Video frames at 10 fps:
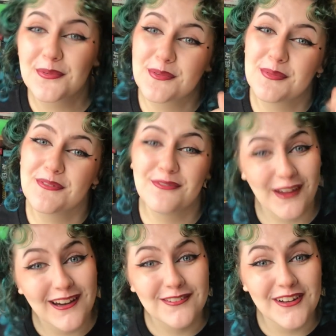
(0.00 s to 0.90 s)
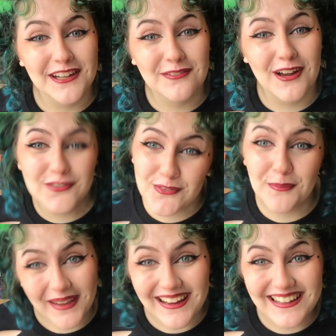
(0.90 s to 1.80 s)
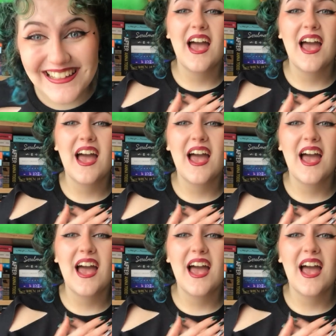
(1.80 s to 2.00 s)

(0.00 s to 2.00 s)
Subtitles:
which would be very funky fresh for me.